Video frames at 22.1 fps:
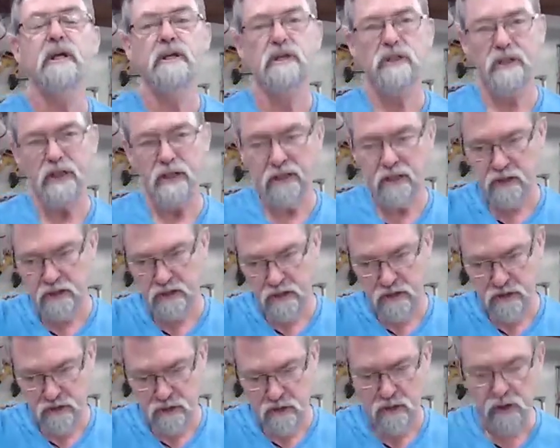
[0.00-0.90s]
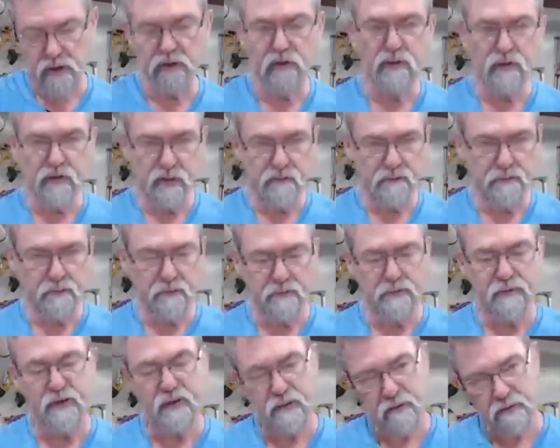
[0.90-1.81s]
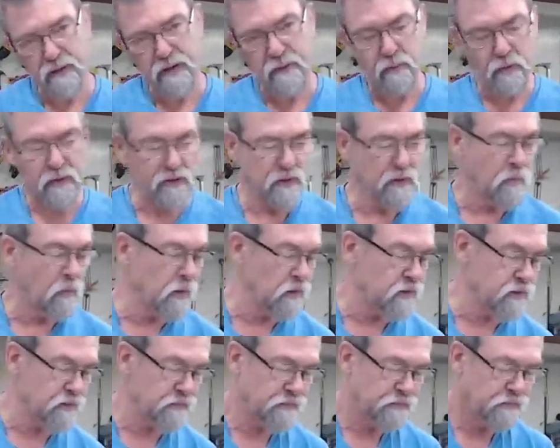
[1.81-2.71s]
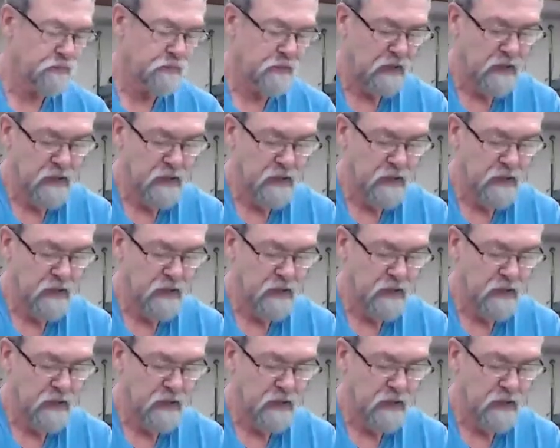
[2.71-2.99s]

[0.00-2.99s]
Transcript: She can just turn the thing from the front and grab what she wants.